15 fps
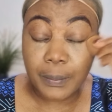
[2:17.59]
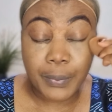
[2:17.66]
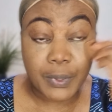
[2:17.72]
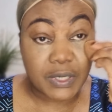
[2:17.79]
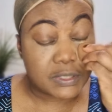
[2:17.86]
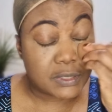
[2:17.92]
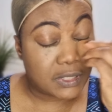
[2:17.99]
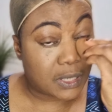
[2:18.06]

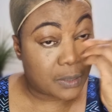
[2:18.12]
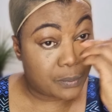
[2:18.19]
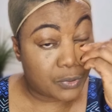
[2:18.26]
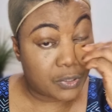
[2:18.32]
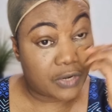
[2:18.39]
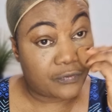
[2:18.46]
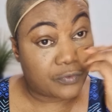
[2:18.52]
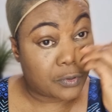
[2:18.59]
person I
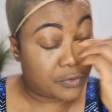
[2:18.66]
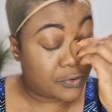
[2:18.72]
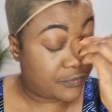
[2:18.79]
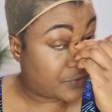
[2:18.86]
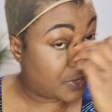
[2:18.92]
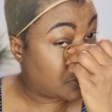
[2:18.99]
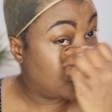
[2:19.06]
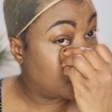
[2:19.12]
bought it from, the
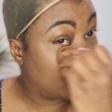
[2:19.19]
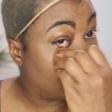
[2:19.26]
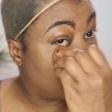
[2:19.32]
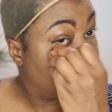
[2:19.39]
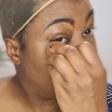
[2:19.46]
vendor.